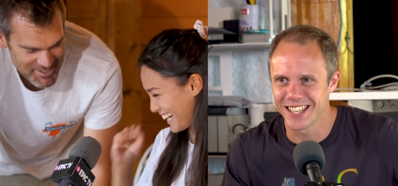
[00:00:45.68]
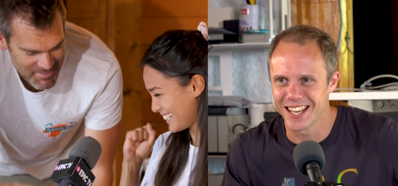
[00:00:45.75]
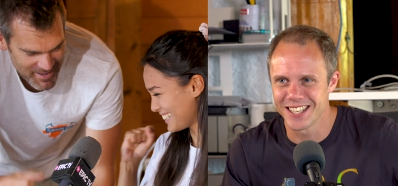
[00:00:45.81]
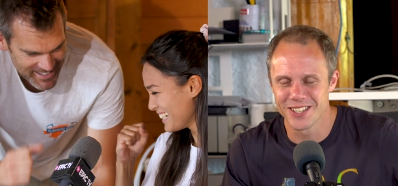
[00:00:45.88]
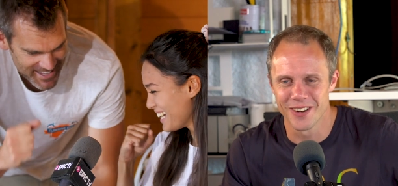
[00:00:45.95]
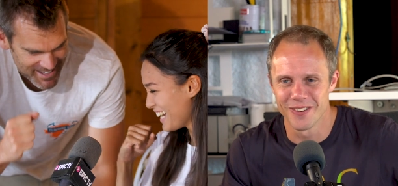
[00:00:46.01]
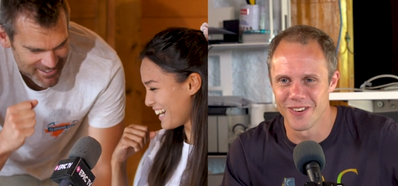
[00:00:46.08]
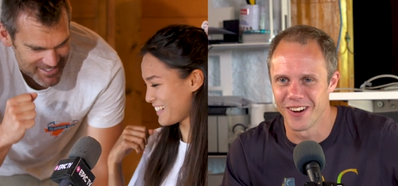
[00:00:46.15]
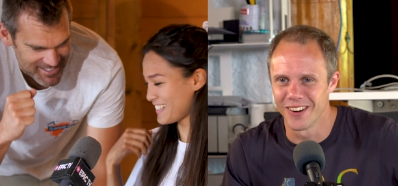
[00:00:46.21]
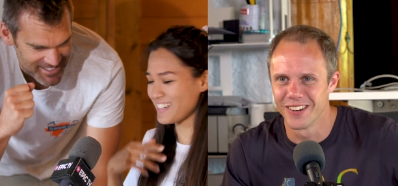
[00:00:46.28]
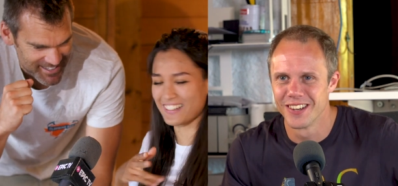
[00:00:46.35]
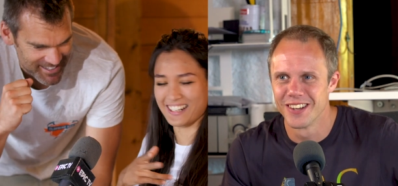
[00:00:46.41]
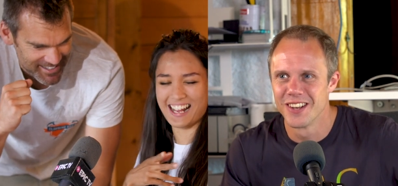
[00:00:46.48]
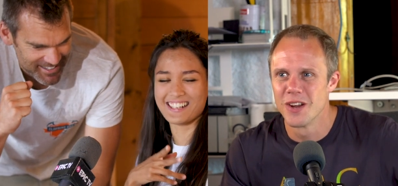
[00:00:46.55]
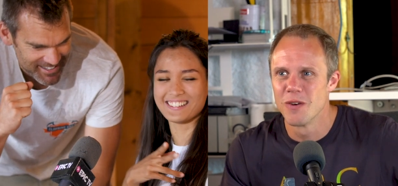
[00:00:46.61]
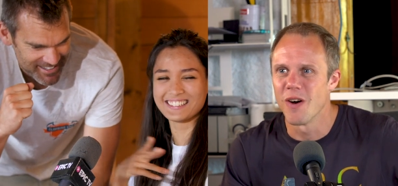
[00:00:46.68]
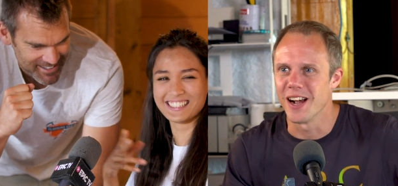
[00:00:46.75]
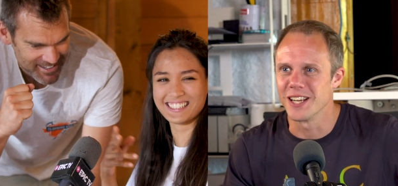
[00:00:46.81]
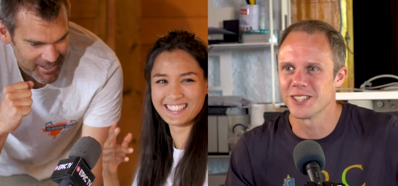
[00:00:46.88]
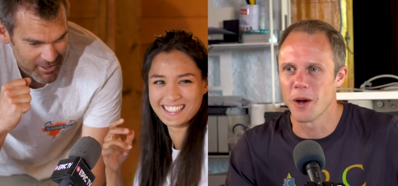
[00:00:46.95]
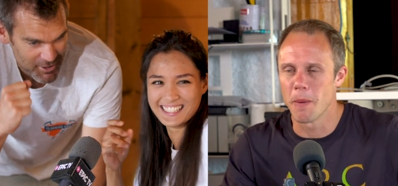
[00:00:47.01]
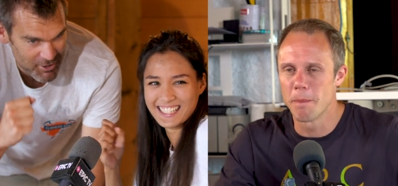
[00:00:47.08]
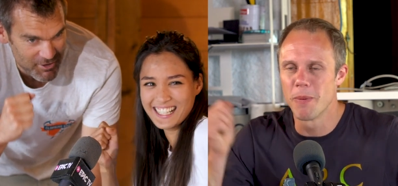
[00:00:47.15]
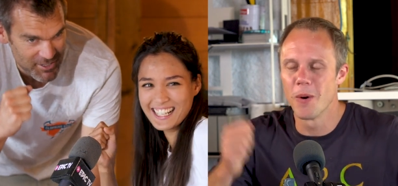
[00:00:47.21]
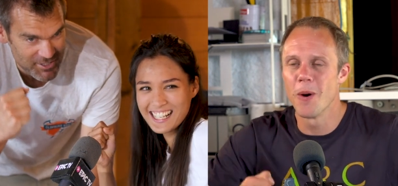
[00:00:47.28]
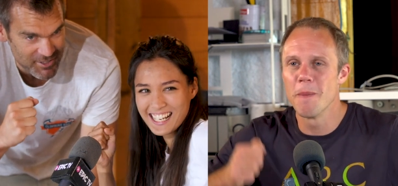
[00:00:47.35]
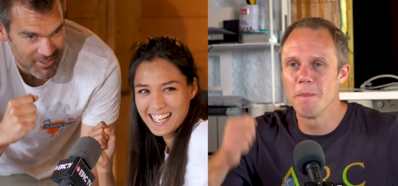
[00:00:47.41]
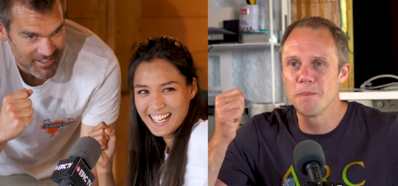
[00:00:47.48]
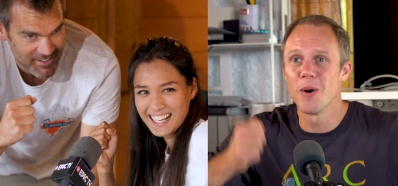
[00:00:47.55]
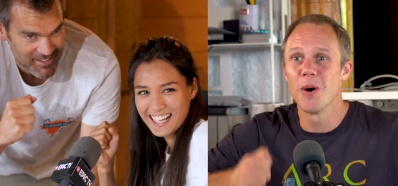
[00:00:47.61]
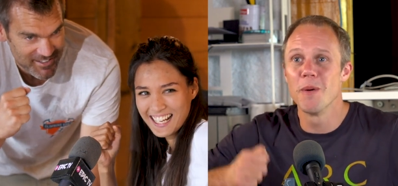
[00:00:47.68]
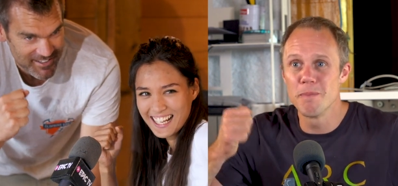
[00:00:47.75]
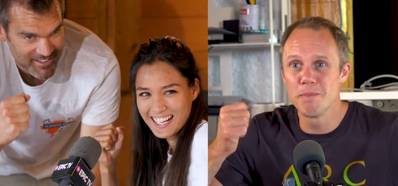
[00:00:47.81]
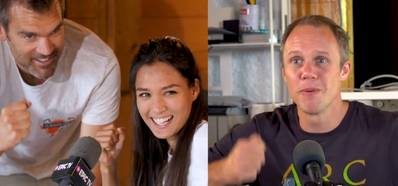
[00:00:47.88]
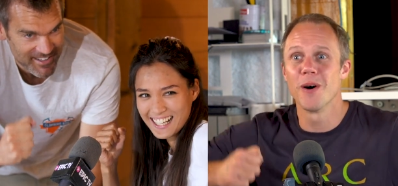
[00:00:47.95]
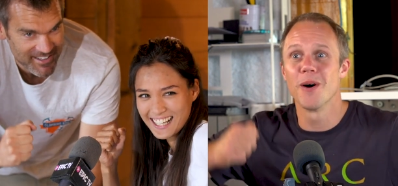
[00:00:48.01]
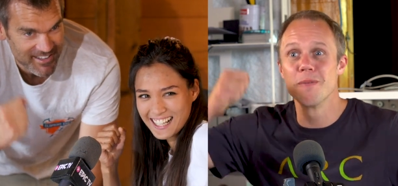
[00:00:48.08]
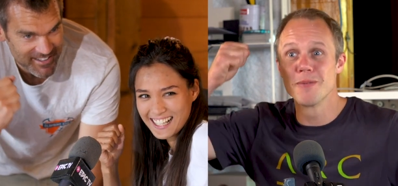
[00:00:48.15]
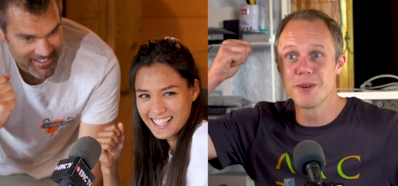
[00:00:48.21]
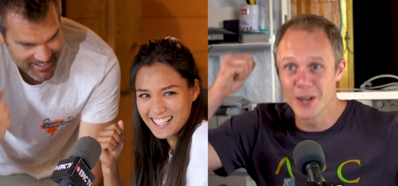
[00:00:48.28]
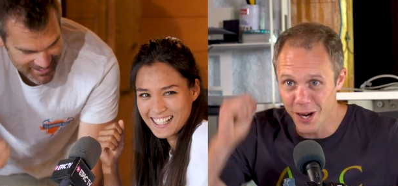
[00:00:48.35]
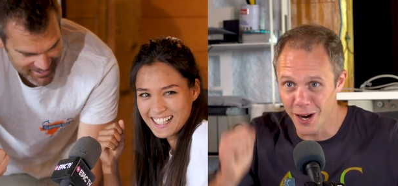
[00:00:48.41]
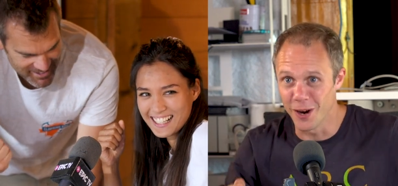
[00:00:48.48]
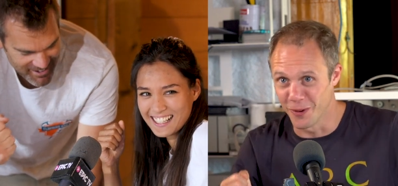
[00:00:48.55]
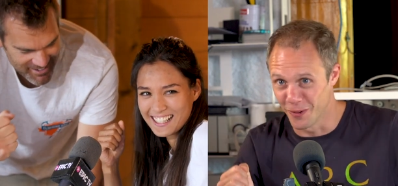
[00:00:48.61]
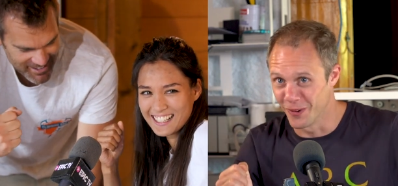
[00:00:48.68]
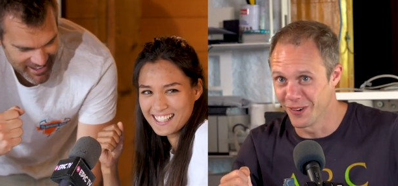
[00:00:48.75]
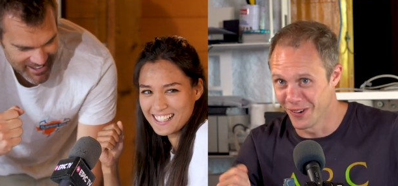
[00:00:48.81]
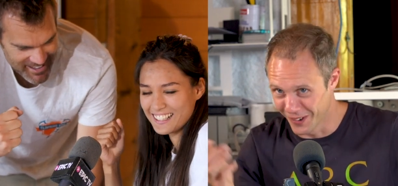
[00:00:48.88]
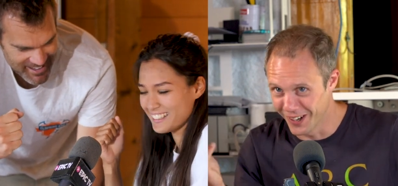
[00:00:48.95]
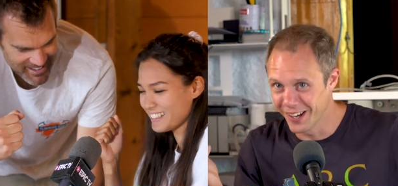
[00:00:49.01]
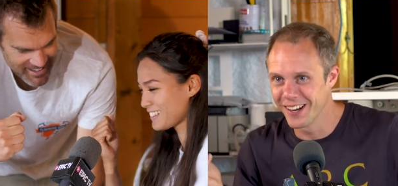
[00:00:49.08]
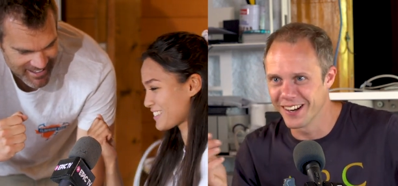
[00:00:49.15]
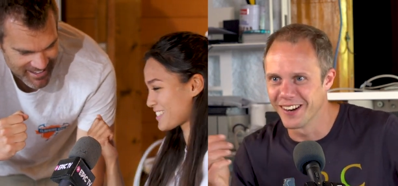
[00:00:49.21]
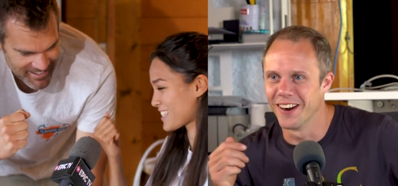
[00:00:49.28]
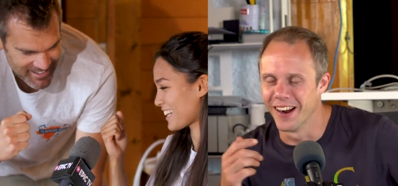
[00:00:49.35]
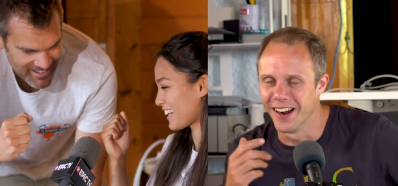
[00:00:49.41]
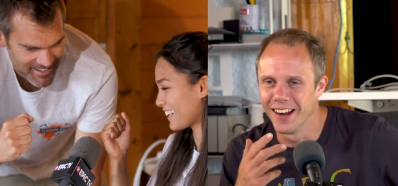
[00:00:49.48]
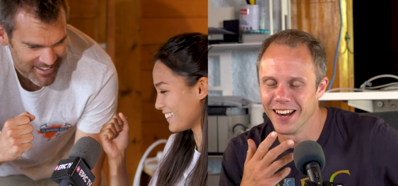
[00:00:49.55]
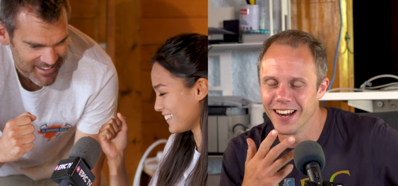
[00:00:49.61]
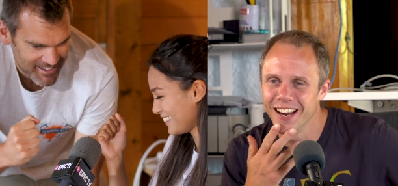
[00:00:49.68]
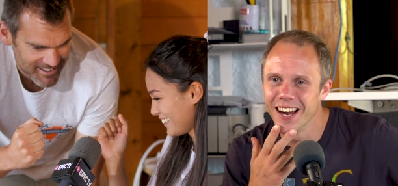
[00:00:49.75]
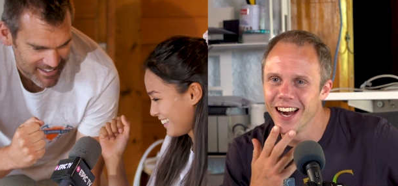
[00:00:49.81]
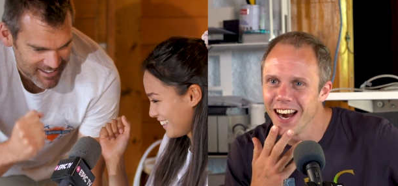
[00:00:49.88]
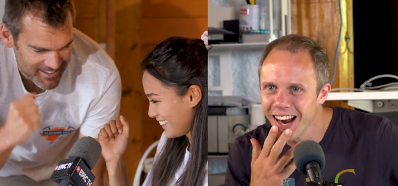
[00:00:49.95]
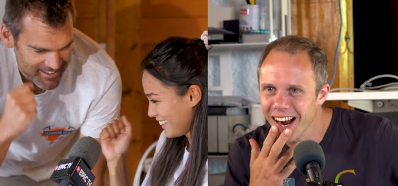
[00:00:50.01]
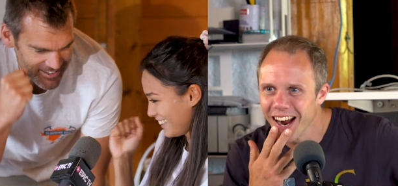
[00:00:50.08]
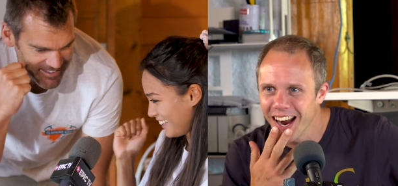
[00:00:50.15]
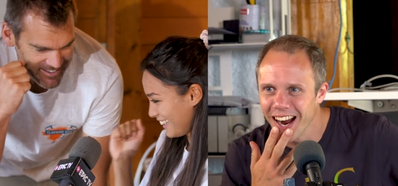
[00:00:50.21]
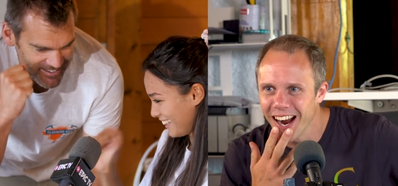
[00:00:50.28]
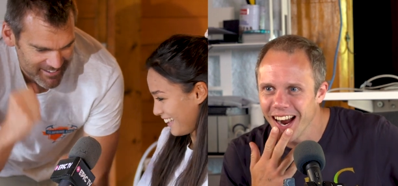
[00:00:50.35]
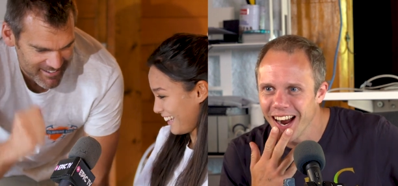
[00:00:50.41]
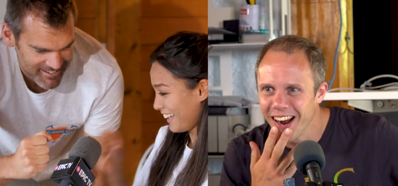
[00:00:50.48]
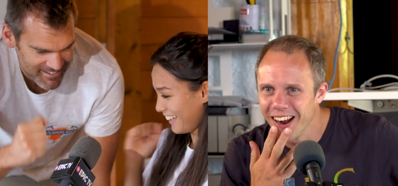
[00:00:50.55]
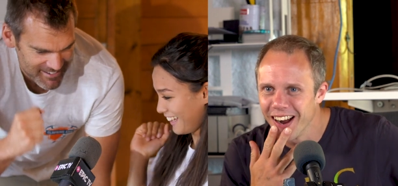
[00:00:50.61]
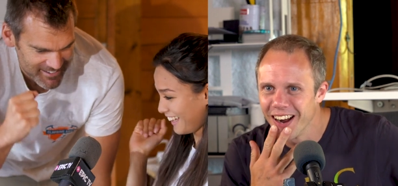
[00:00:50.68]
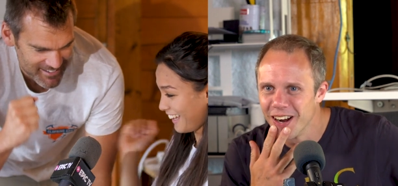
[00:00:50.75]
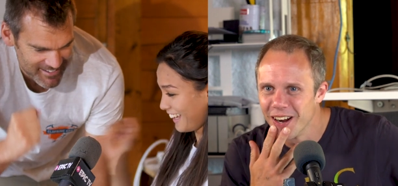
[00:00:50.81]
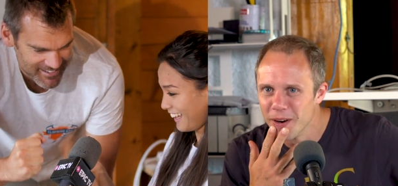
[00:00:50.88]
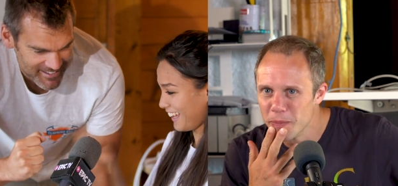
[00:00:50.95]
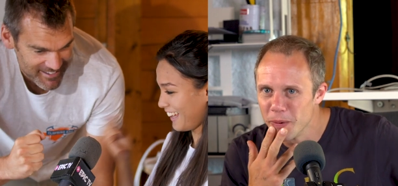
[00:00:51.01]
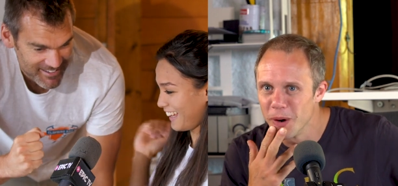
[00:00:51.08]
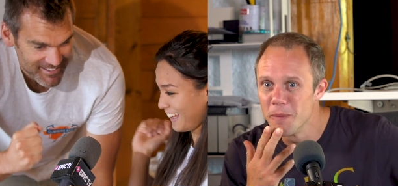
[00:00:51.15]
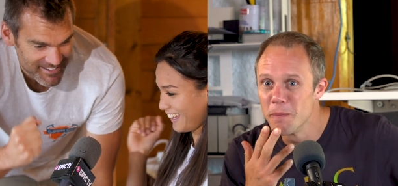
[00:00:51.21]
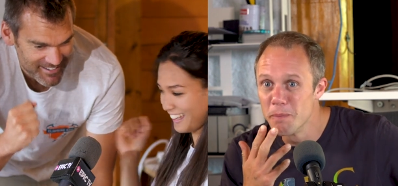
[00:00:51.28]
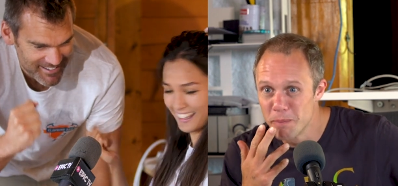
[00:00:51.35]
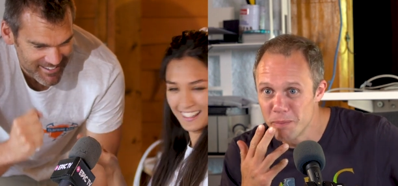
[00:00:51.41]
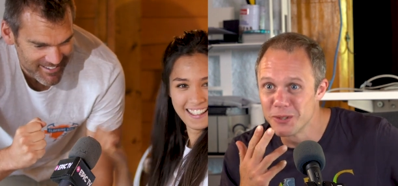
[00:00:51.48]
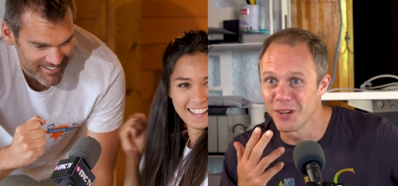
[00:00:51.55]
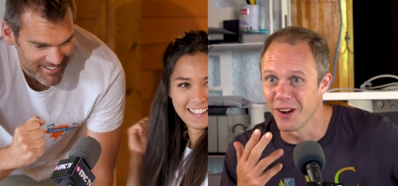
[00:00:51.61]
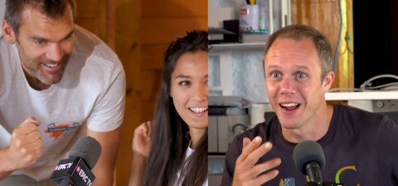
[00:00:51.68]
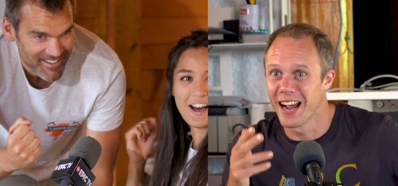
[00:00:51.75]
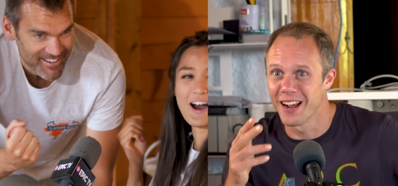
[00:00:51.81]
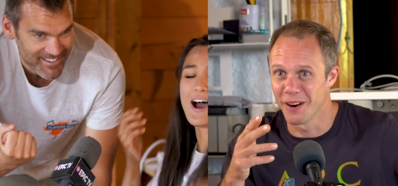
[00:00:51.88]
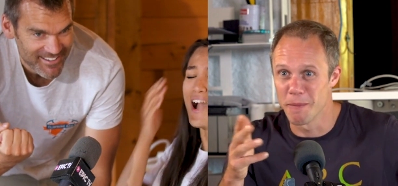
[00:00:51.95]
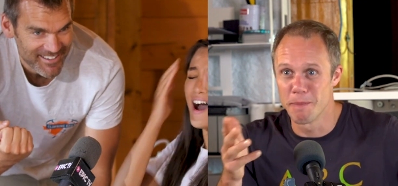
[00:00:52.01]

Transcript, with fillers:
Speaker 1: out, that's gone out. wrong. But you count. Right, so boom, boom, boom, go. Go, yeah. all right, all right. Cielo. Boom. Sorry, hang